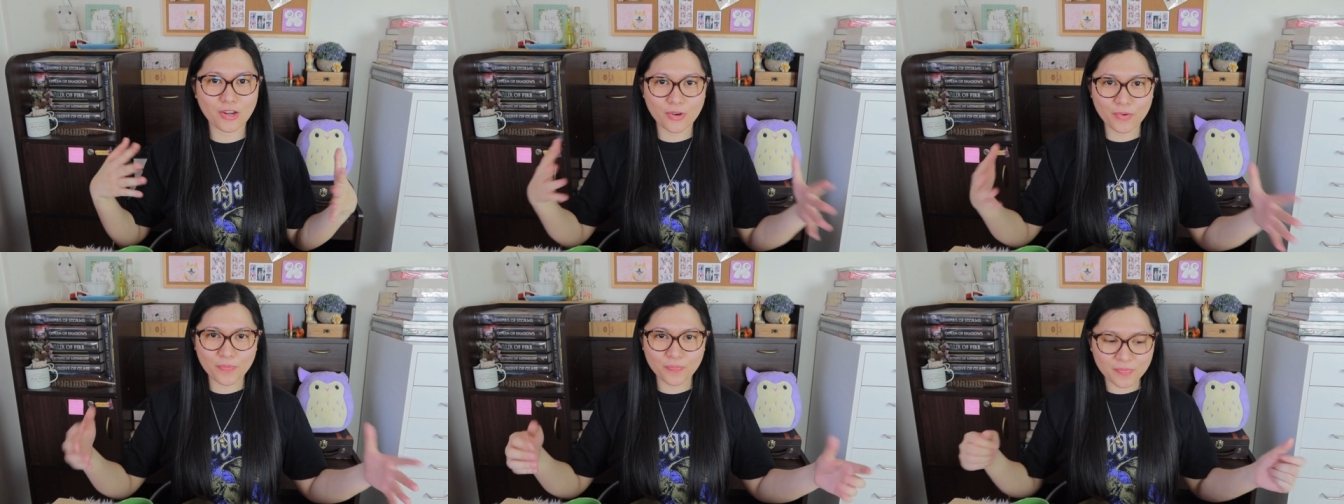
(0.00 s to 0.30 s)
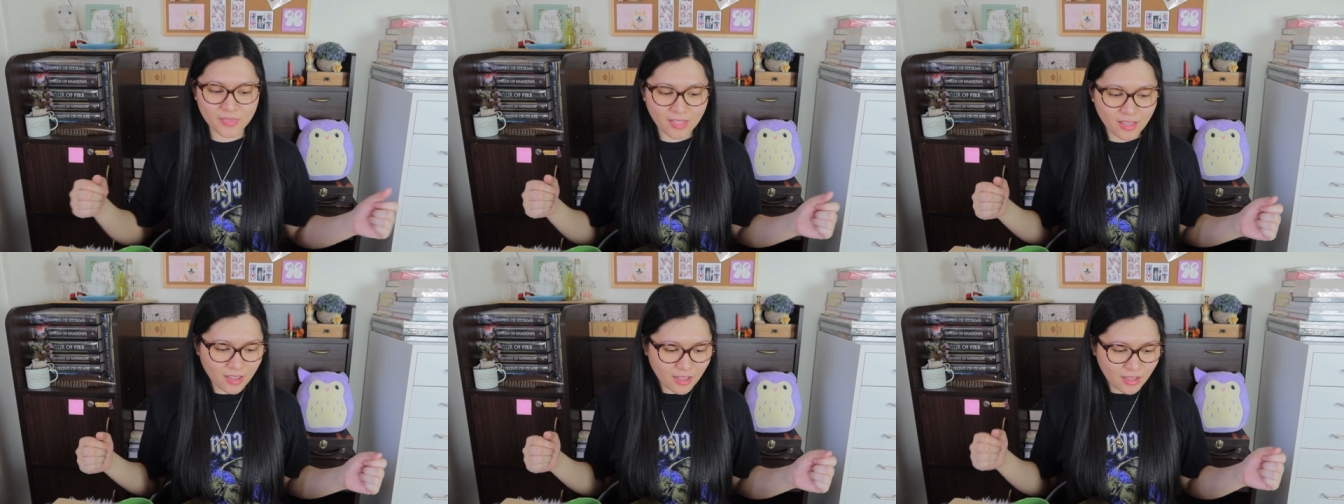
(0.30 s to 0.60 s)
you know,
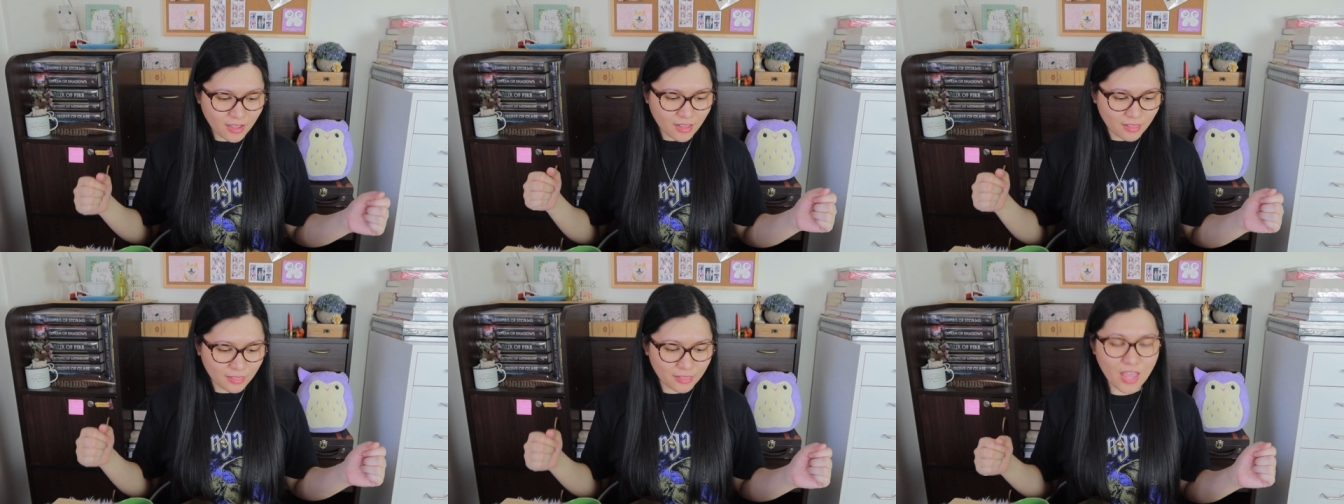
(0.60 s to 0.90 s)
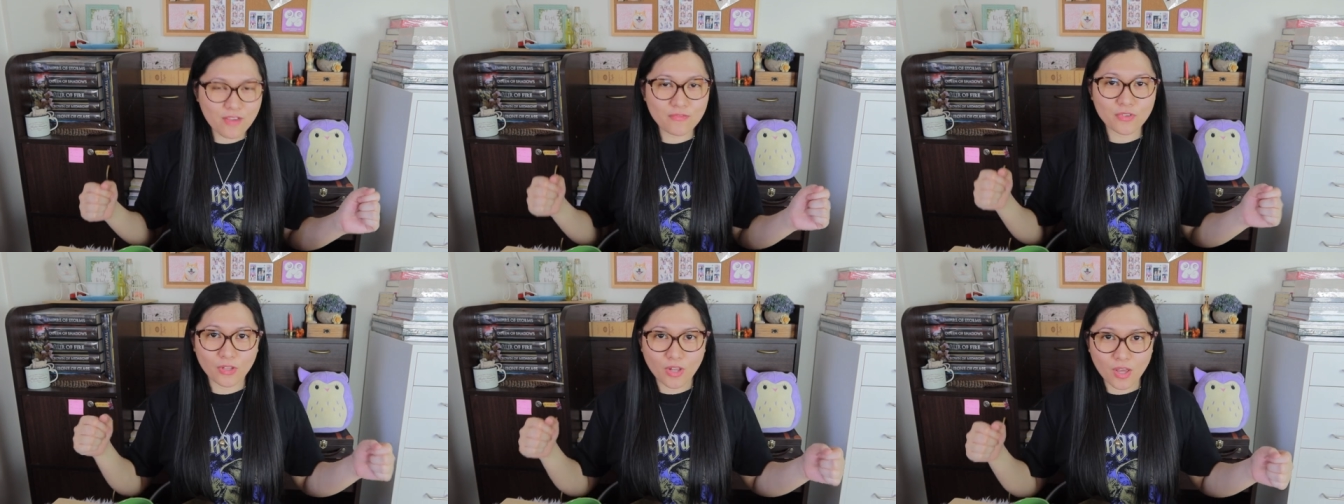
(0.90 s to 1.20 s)

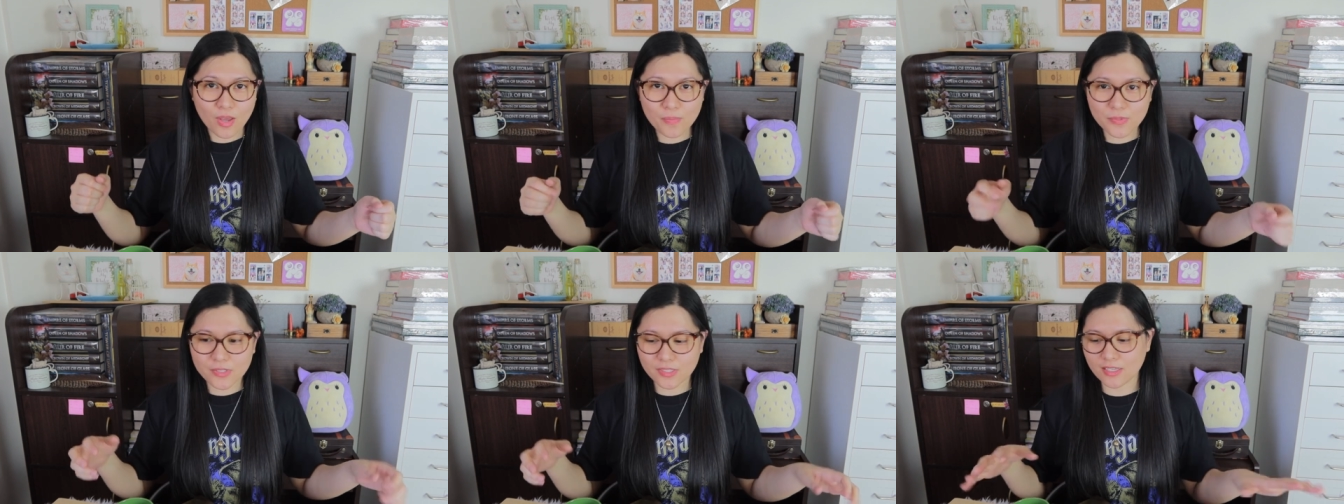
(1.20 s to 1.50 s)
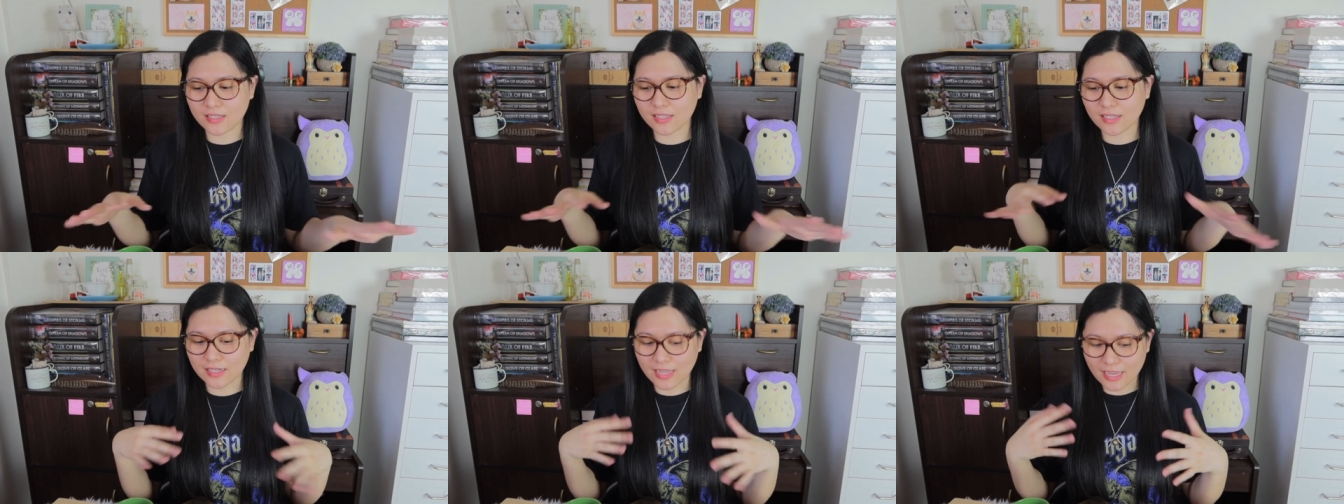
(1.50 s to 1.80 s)
level
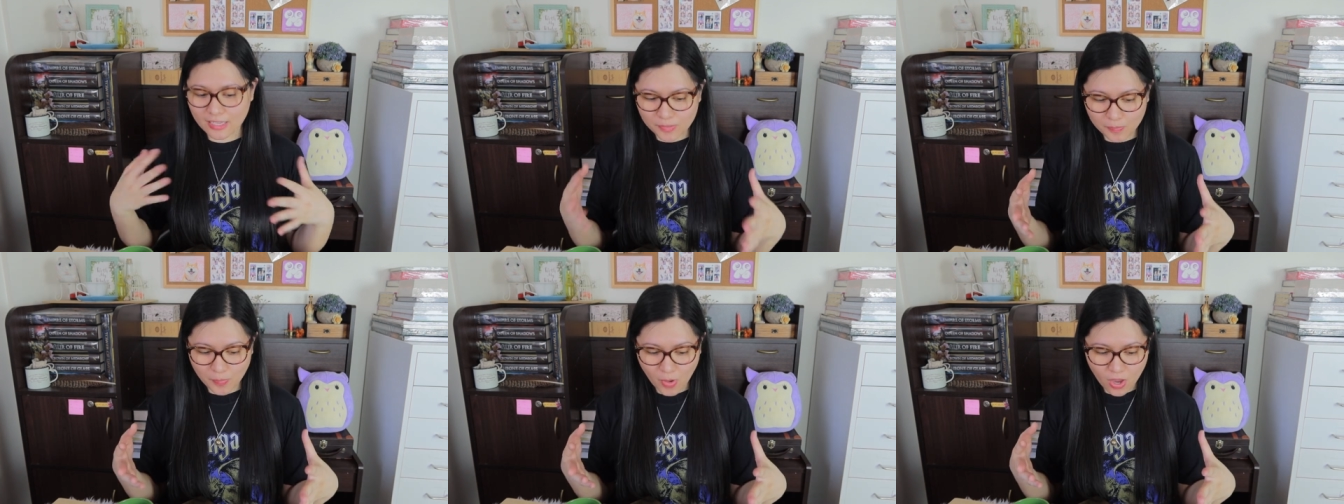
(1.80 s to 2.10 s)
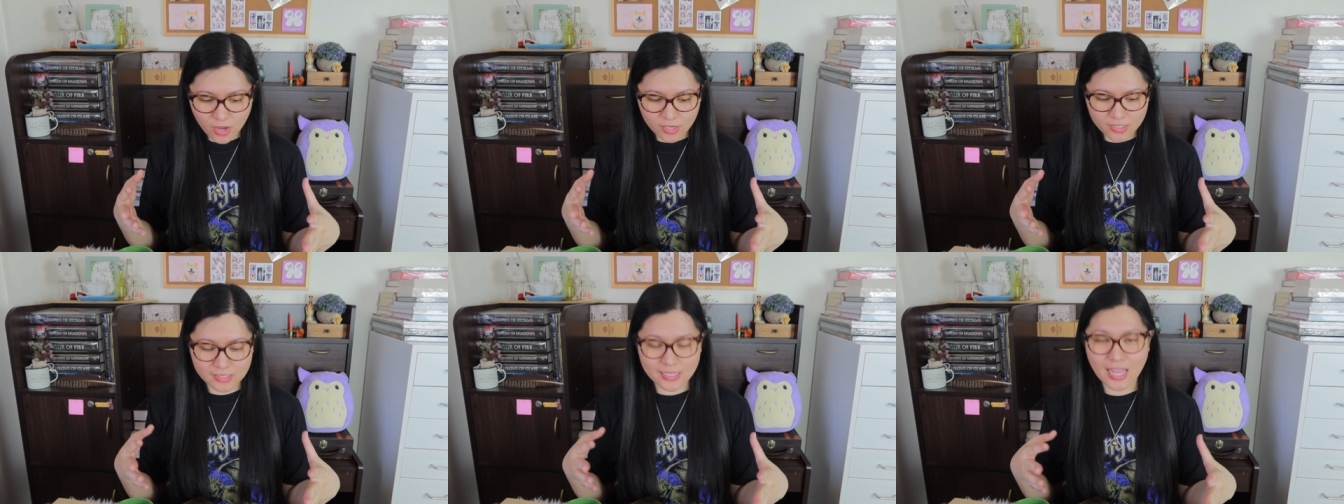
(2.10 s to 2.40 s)
ups in the next
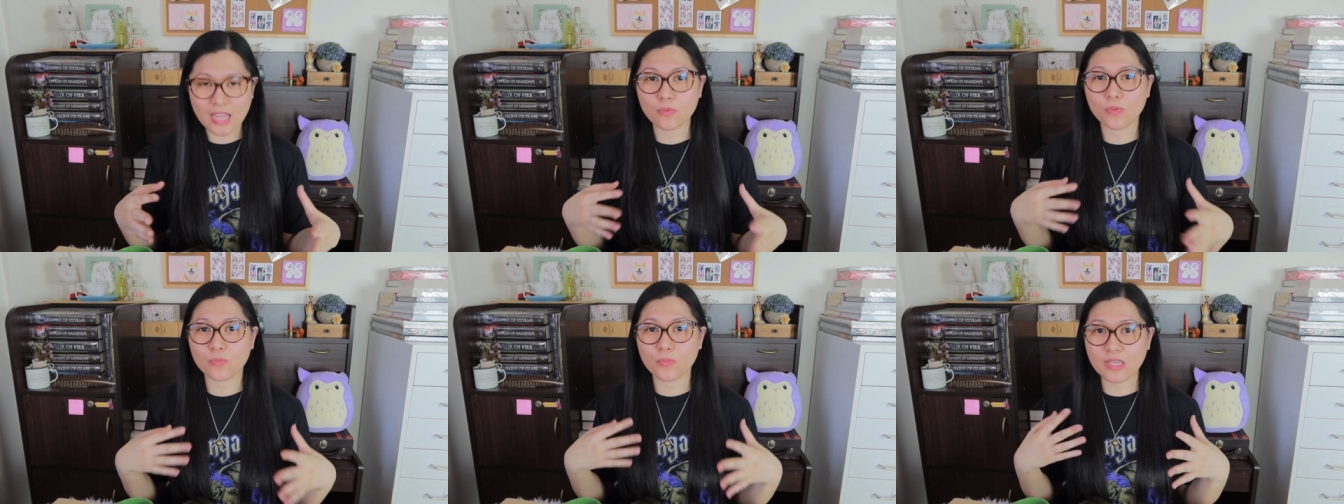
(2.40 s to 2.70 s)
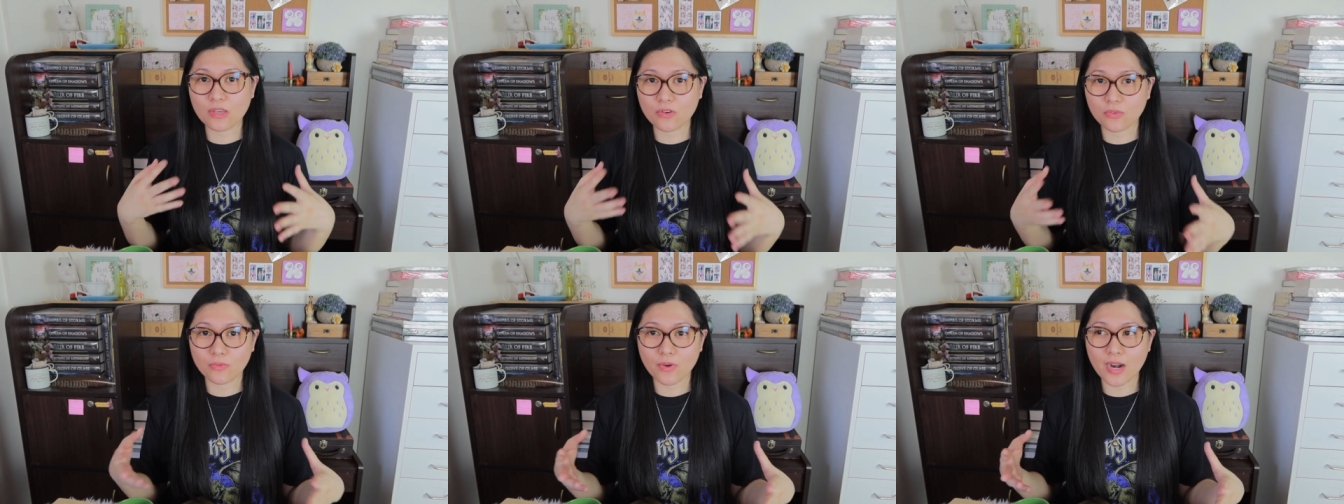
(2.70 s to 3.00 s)
box. That would
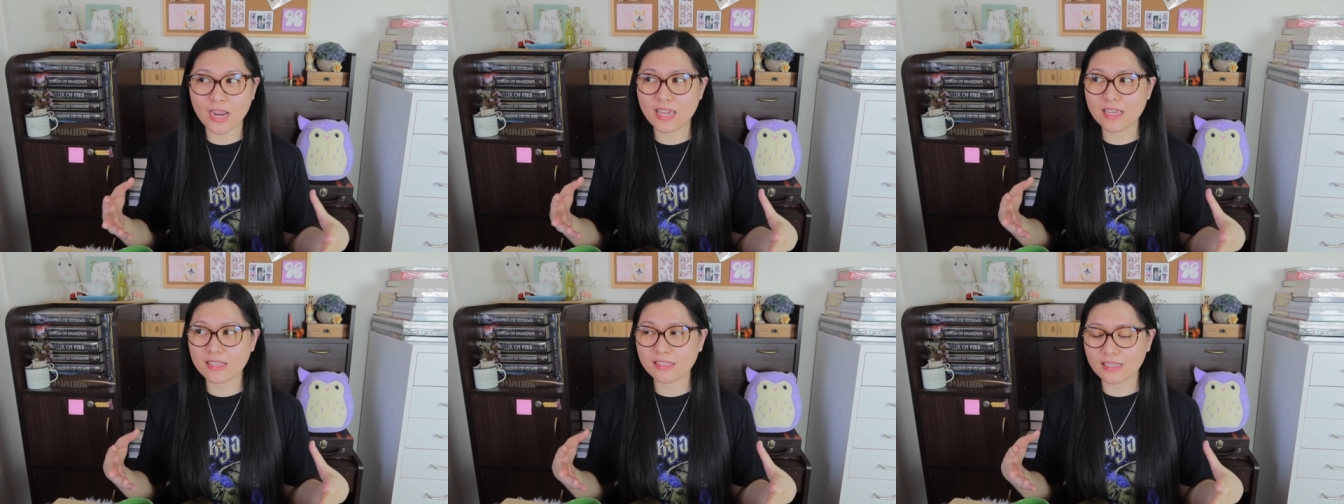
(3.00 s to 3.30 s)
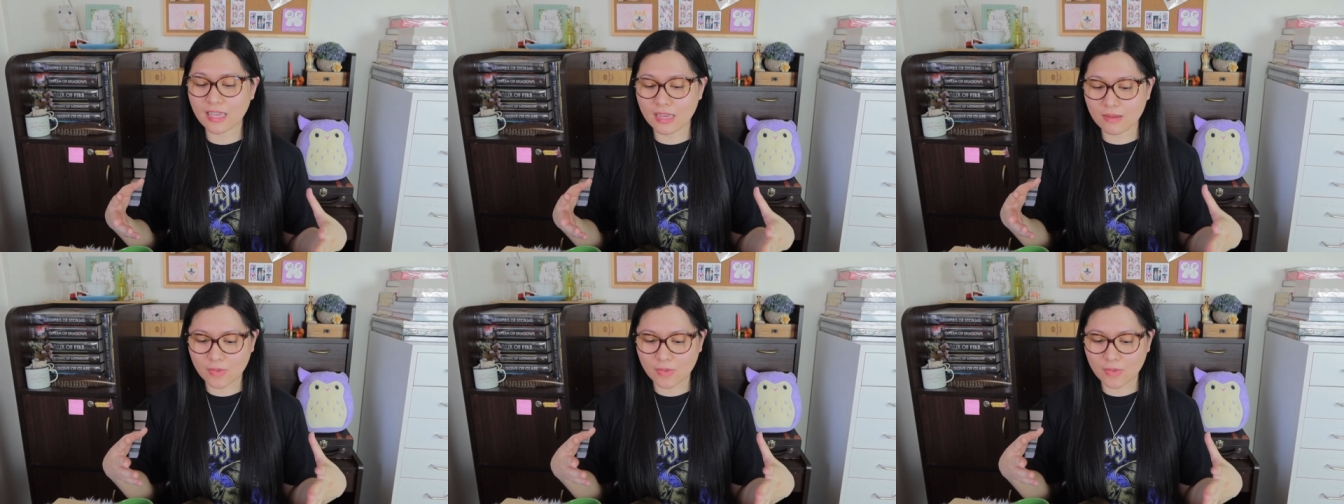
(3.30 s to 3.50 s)
be great.